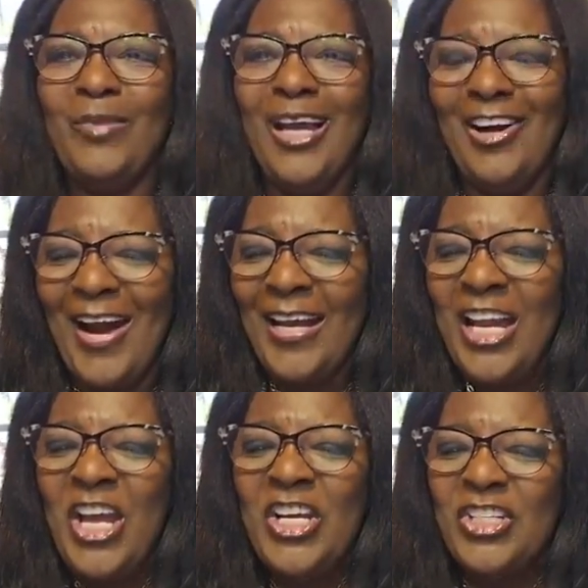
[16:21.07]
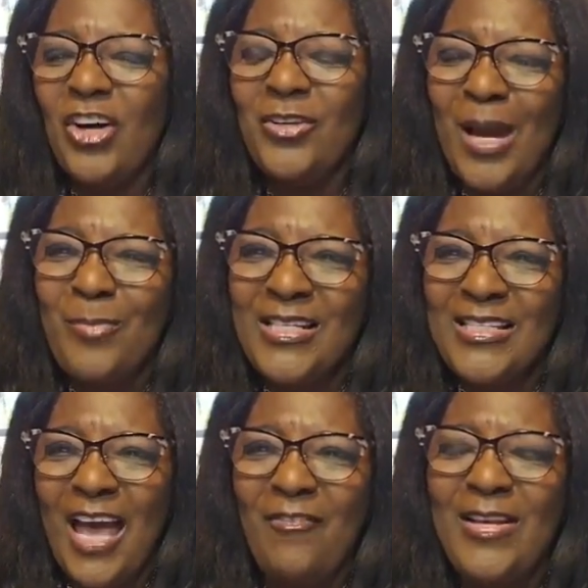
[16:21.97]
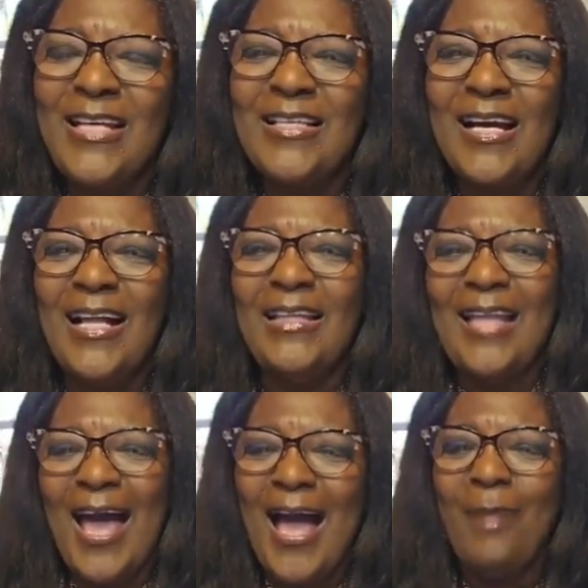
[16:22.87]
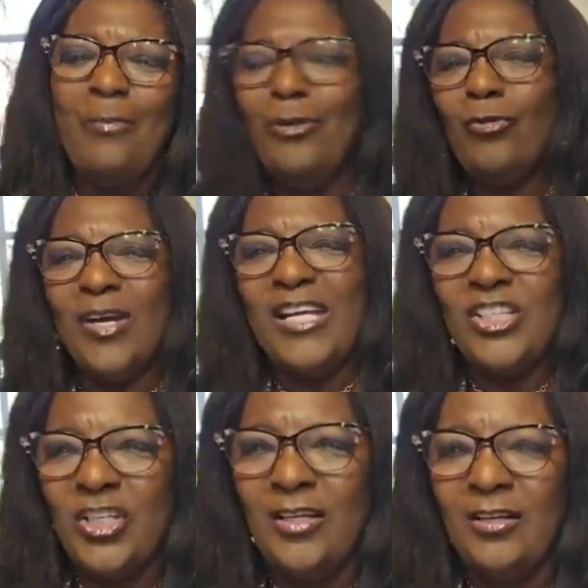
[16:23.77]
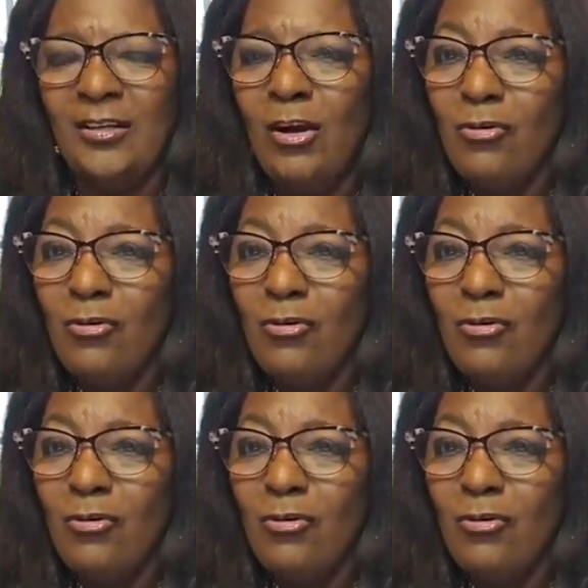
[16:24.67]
All right. So number 7 is collaboration.